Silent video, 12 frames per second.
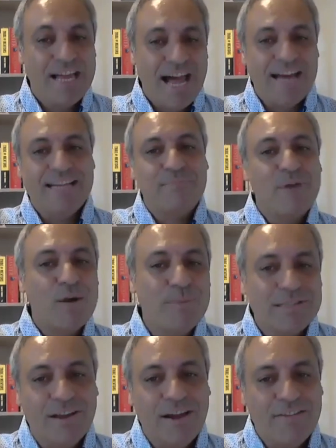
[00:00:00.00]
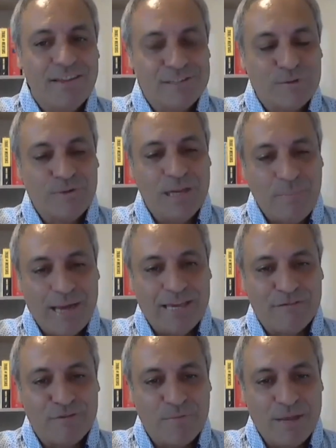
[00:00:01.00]
And it's moments like this that really make
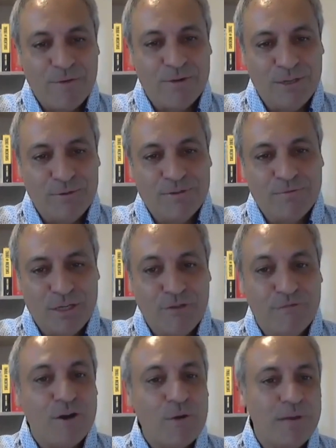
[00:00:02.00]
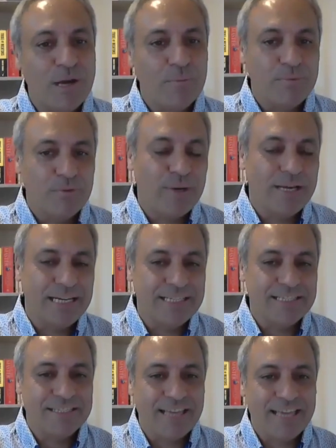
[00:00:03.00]
it for me. When you phone me up quickly
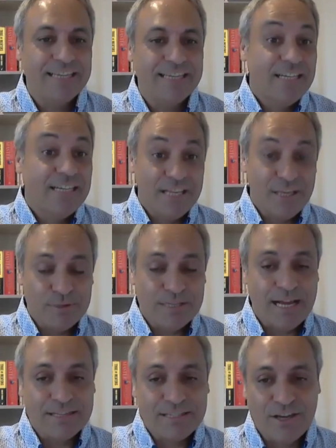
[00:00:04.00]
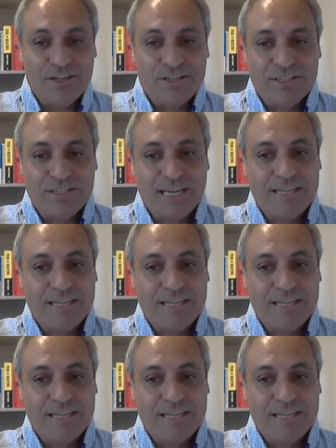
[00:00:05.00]
to say, I think it was last night, you just said,